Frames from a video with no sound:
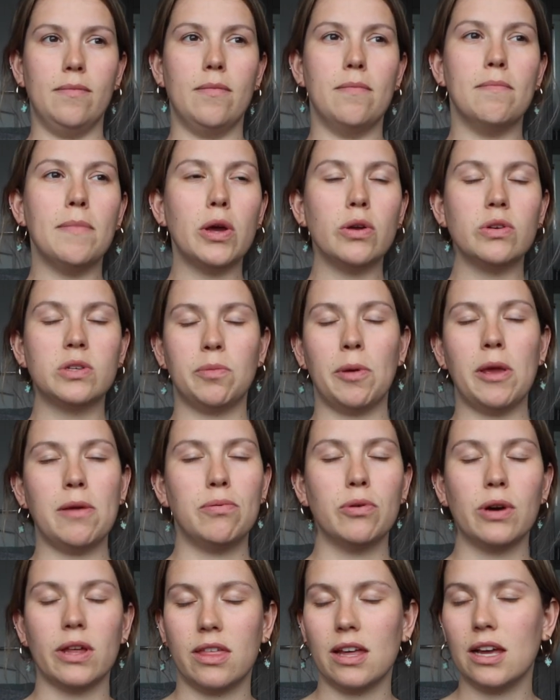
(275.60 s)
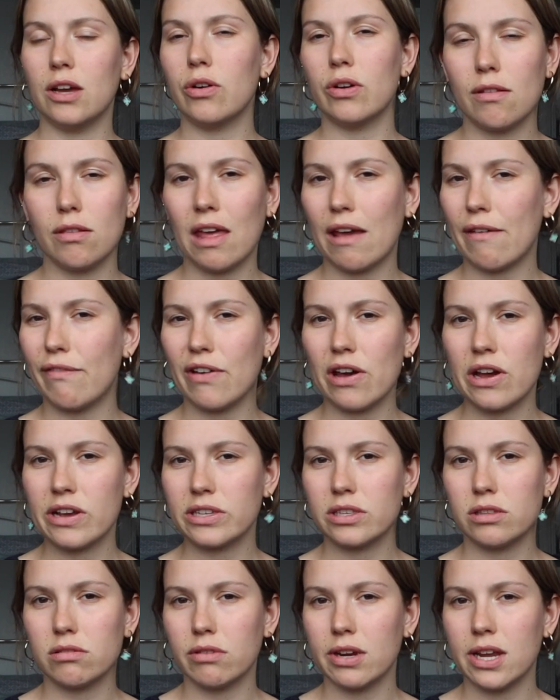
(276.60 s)
Most people I think got their
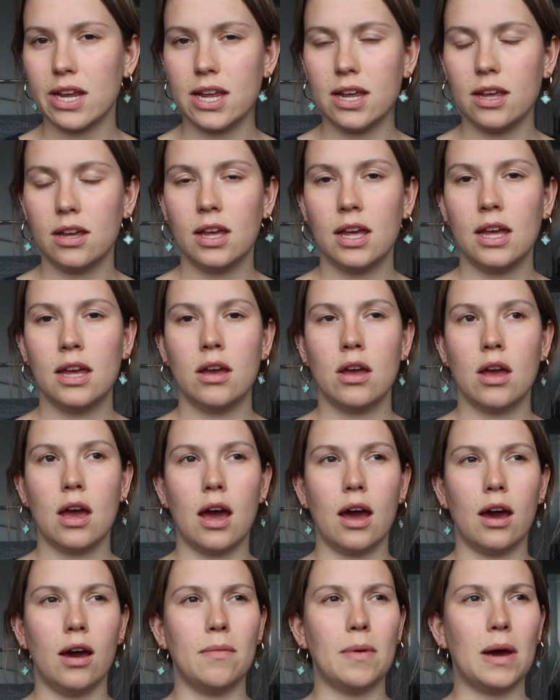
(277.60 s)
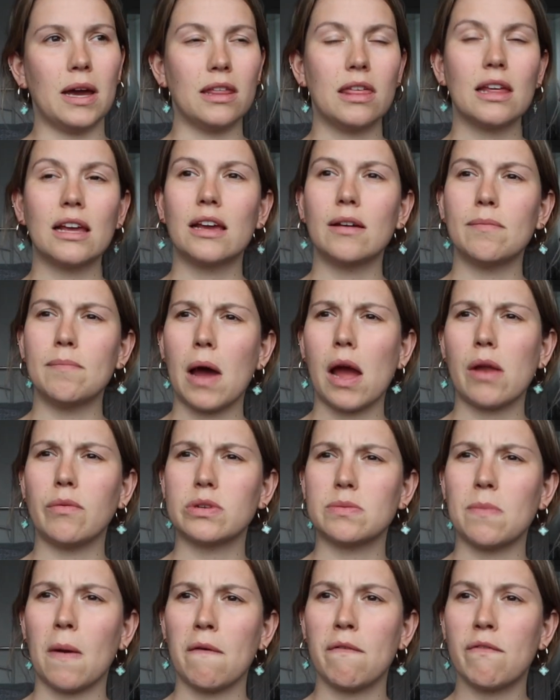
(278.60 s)
first 3. I think mine
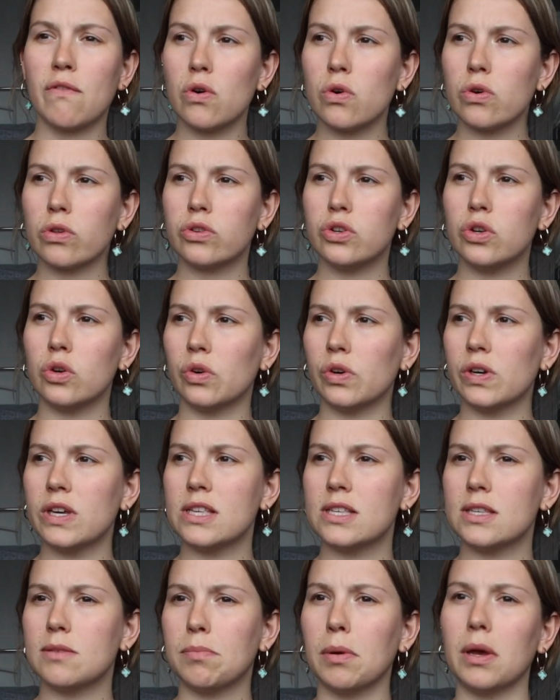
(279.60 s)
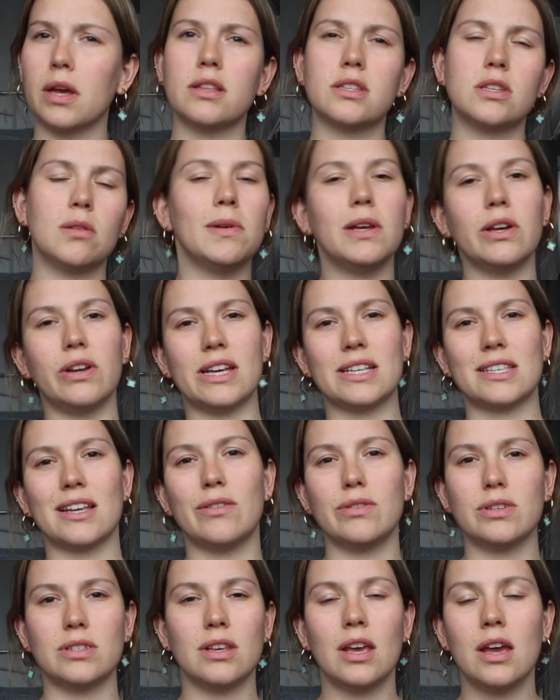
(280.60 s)
was my 4th choice, but to be honest I
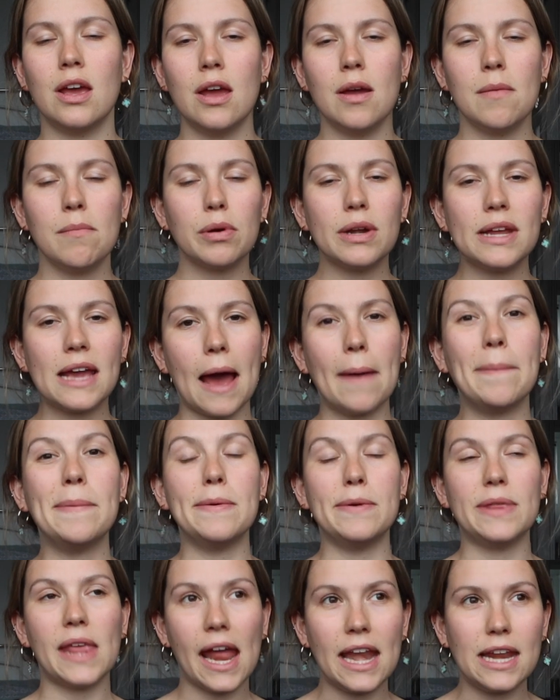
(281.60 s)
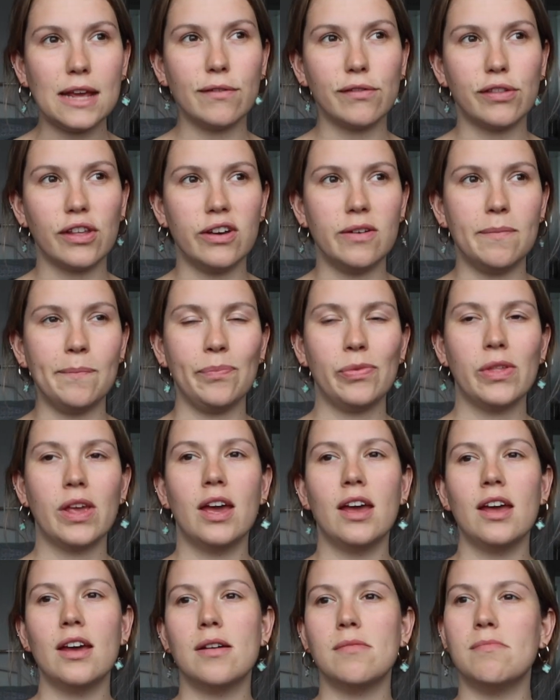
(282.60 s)
was pretty happy with any of them.
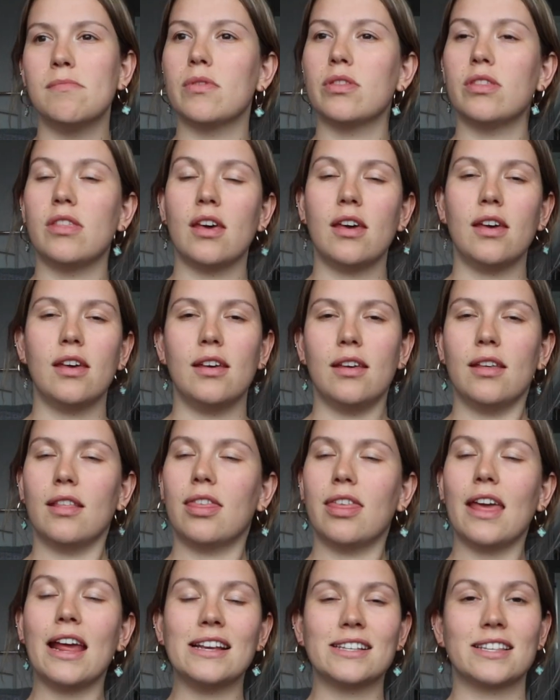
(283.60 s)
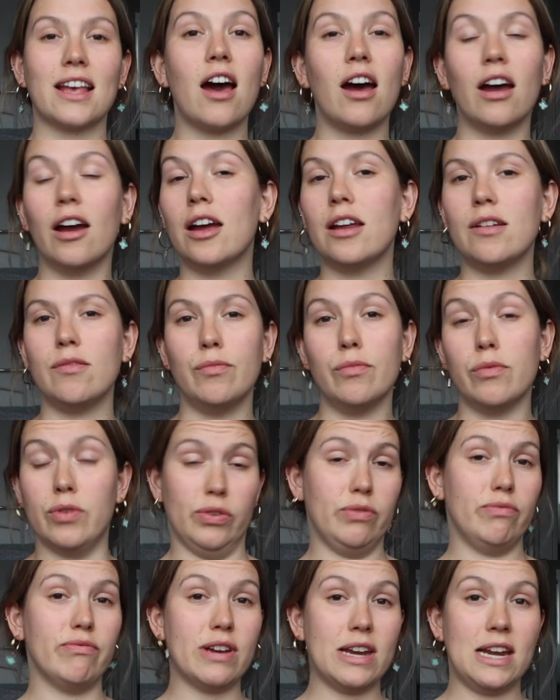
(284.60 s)
The things that I
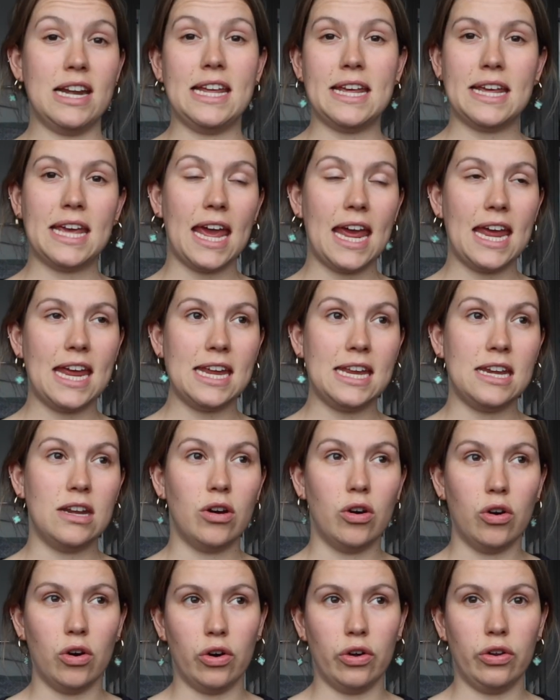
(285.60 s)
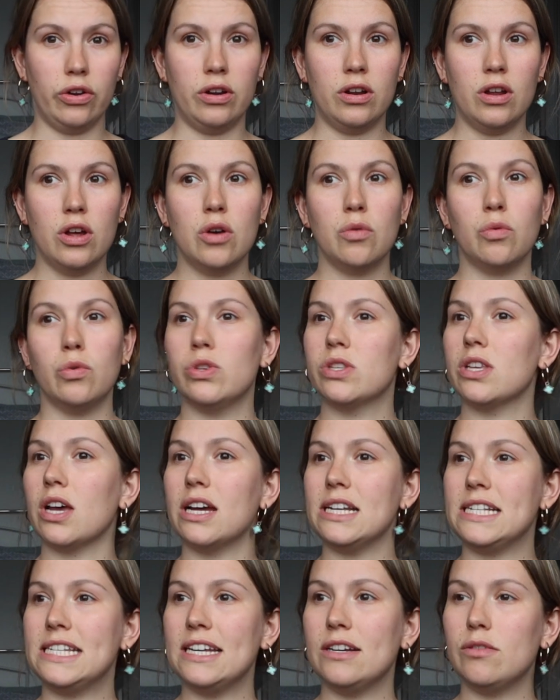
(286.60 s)
was really keen on was
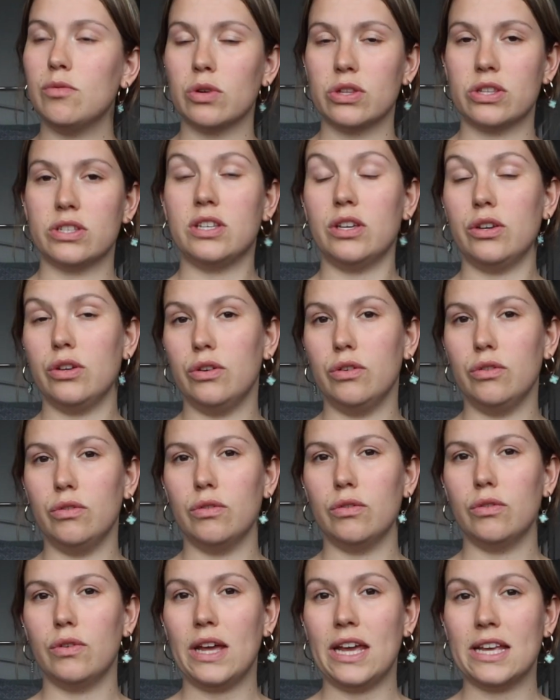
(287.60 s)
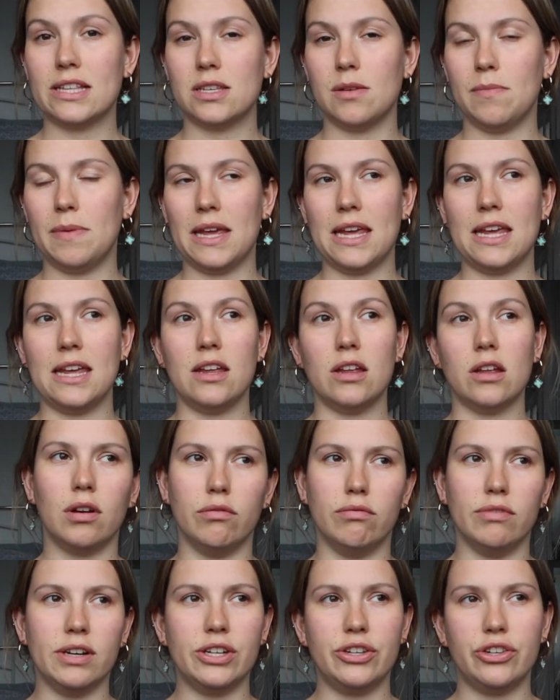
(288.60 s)
I did want it to be
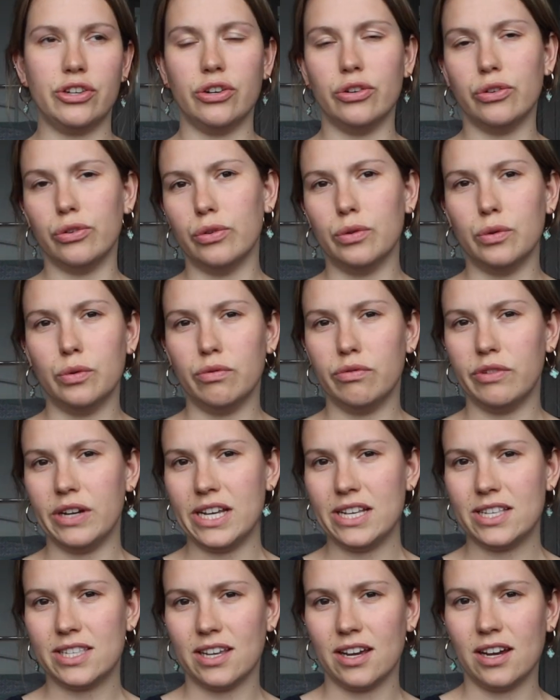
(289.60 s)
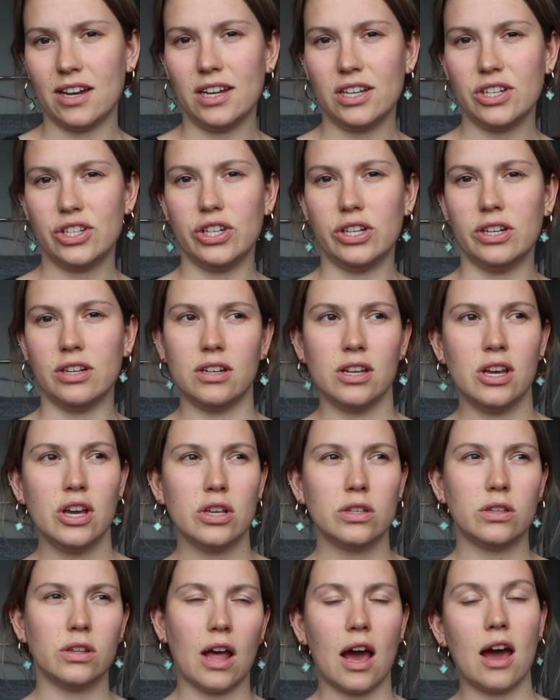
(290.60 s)
original research, and
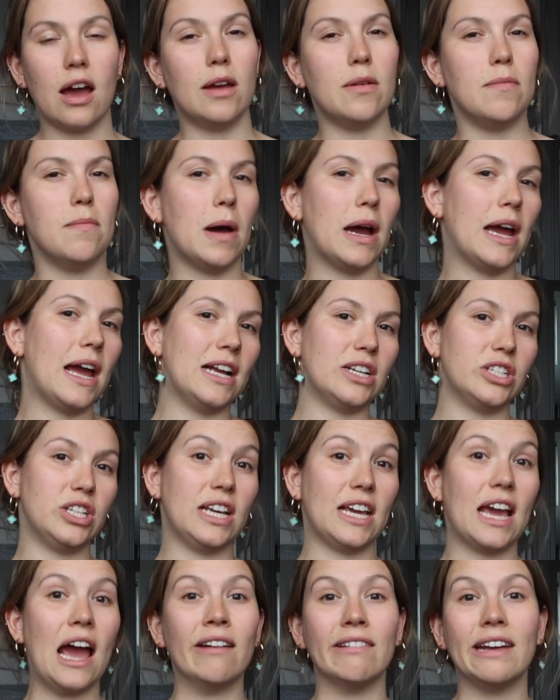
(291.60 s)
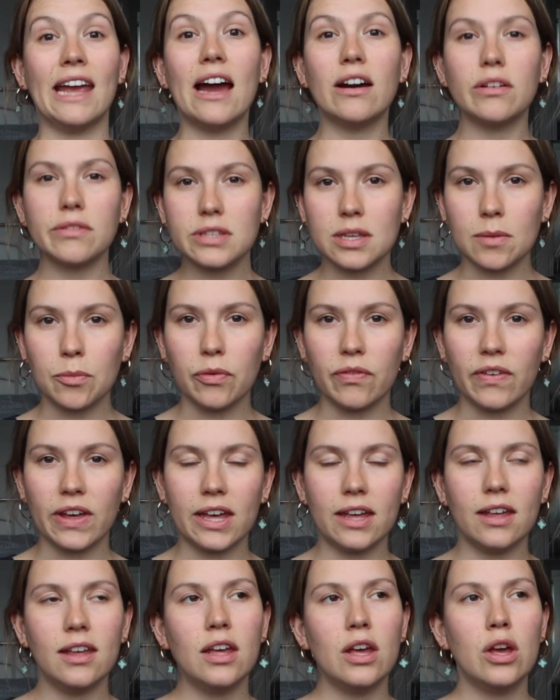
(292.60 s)
so that I might actually carry out some of
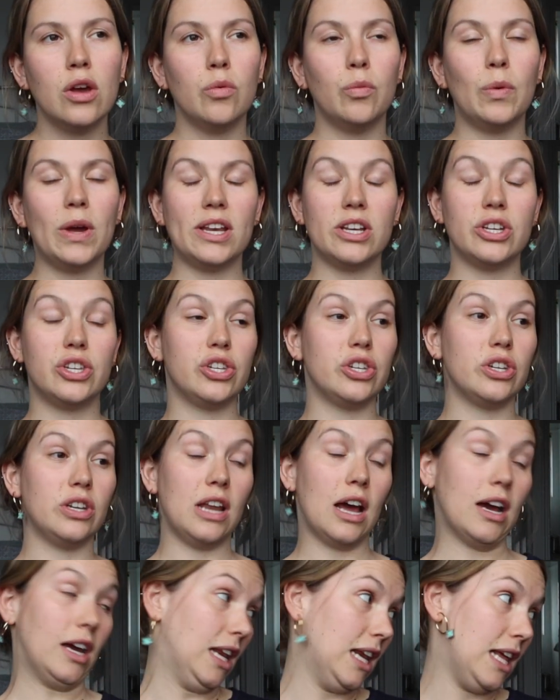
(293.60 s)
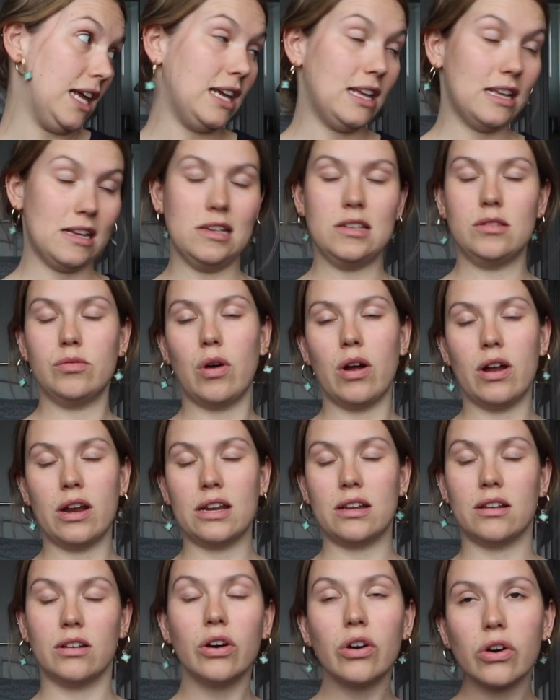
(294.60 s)
it, which luckily is what I
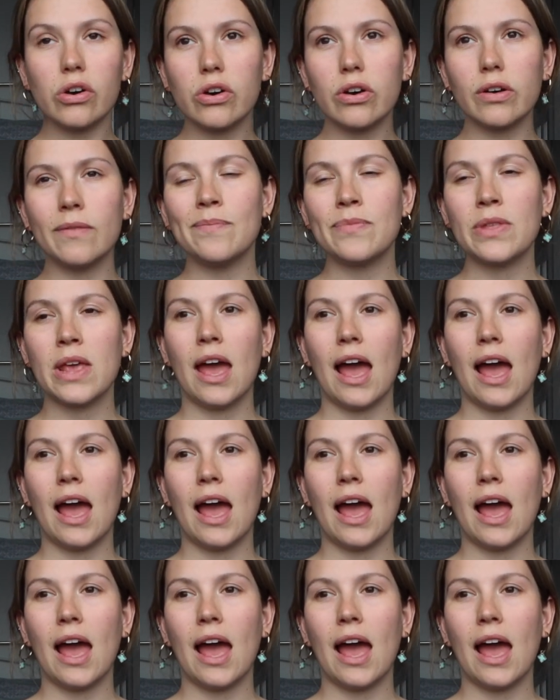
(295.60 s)
got.